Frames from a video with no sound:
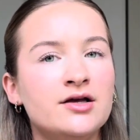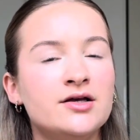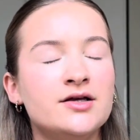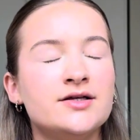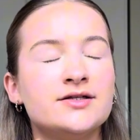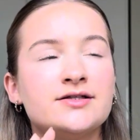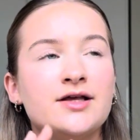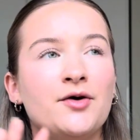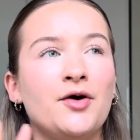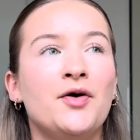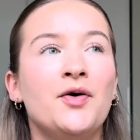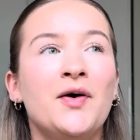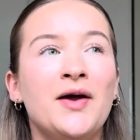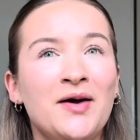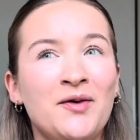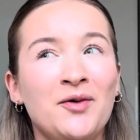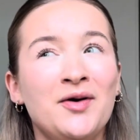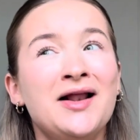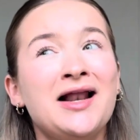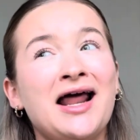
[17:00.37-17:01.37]
So we
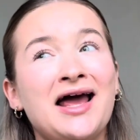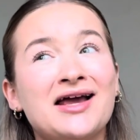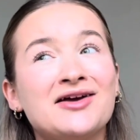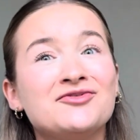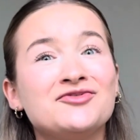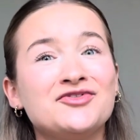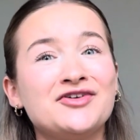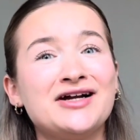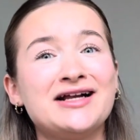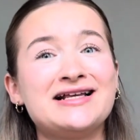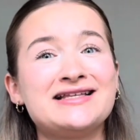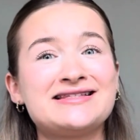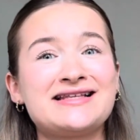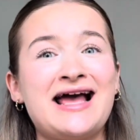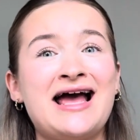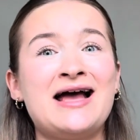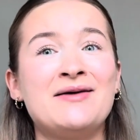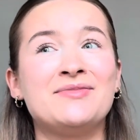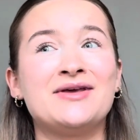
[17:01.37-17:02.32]
were like really scared